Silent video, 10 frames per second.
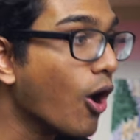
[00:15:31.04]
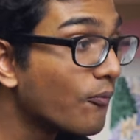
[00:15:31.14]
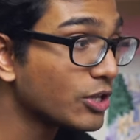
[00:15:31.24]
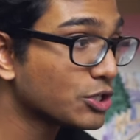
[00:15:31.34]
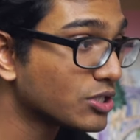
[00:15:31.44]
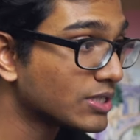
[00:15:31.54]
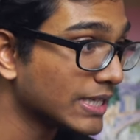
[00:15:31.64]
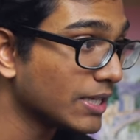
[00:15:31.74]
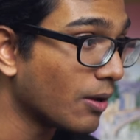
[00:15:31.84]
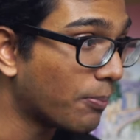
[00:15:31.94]
hopefully you should
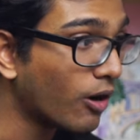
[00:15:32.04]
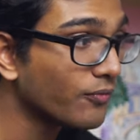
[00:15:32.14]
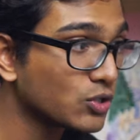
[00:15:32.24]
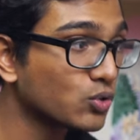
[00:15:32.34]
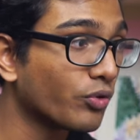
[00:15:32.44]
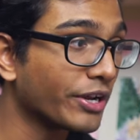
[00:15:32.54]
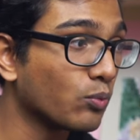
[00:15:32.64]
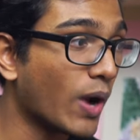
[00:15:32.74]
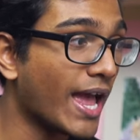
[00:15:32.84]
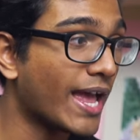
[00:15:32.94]
see a part of the story
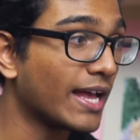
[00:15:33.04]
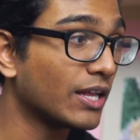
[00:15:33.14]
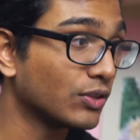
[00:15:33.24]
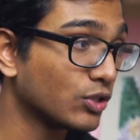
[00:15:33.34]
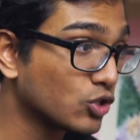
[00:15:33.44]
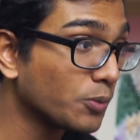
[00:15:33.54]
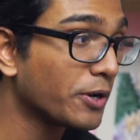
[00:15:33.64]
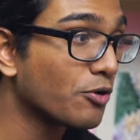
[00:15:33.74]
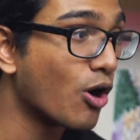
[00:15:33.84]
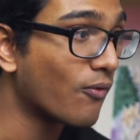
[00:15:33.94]
where the
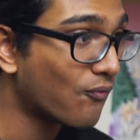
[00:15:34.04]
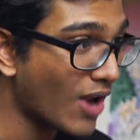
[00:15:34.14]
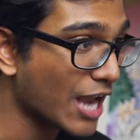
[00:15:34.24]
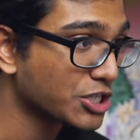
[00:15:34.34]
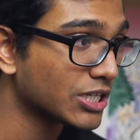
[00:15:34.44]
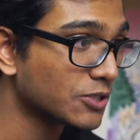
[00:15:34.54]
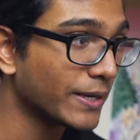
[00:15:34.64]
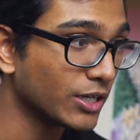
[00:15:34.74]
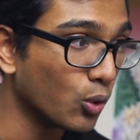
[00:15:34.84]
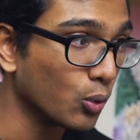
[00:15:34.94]
superhero Flash has
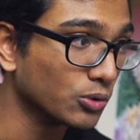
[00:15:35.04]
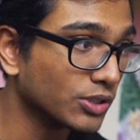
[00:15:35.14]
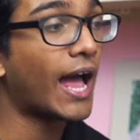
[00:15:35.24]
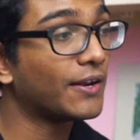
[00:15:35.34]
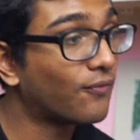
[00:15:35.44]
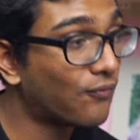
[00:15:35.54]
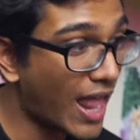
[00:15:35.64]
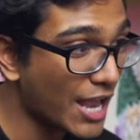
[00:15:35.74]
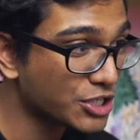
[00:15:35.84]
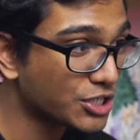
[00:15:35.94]
been called, and
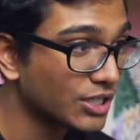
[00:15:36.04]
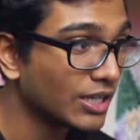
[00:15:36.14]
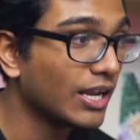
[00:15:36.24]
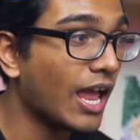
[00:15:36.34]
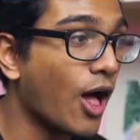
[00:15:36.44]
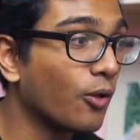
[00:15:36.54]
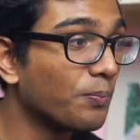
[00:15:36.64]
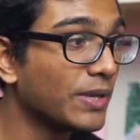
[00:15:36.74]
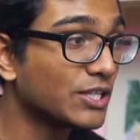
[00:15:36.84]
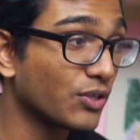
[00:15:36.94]
Flash
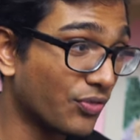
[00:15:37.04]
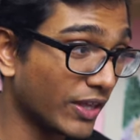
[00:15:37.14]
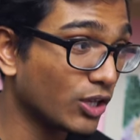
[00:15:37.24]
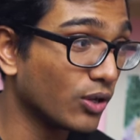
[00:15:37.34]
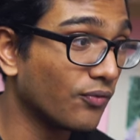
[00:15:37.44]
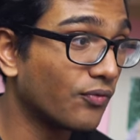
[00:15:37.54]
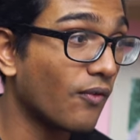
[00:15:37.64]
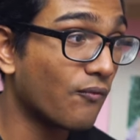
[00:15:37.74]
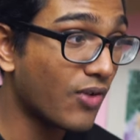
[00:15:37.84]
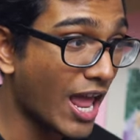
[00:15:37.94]
helped me to think of
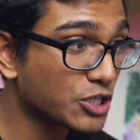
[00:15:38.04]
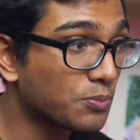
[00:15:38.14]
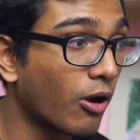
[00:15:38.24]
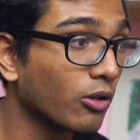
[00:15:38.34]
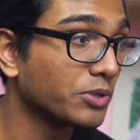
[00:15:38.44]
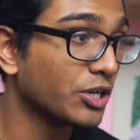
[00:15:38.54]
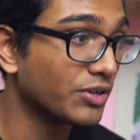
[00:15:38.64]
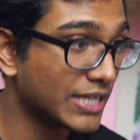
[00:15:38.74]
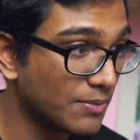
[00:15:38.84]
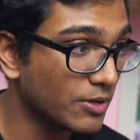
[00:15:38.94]
flash pulmonary
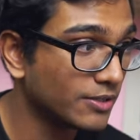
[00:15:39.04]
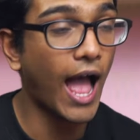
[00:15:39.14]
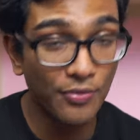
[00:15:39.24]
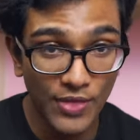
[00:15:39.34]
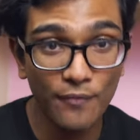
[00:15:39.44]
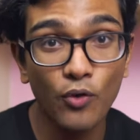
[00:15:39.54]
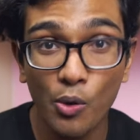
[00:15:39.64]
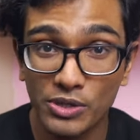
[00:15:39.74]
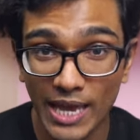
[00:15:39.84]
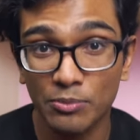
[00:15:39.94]
edema, and therefore I
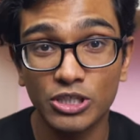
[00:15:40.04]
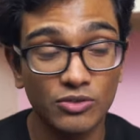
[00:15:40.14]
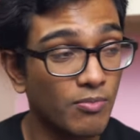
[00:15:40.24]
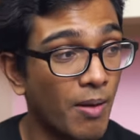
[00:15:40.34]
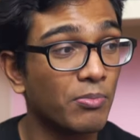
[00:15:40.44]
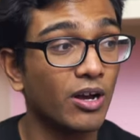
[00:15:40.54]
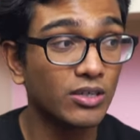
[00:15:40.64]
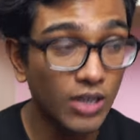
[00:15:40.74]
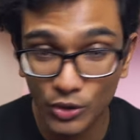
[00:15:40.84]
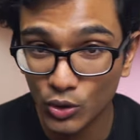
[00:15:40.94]
was able to remember
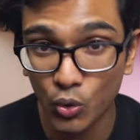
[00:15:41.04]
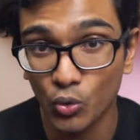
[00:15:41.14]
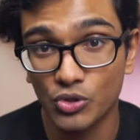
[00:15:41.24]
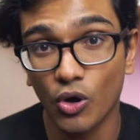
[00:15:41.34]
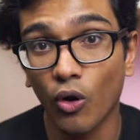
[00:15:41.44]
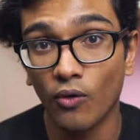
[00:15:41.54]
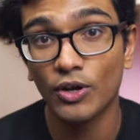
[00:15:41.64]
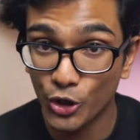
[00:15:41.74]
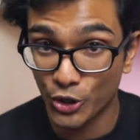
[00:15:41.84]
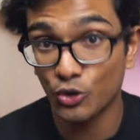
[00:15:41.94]
another cause of
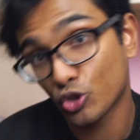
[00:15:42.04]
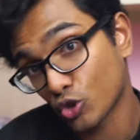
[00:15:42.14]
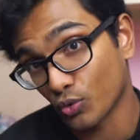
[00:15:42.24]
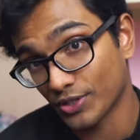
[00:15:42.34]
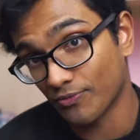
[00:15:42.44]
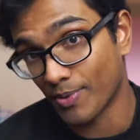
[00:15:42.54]
acute shortness of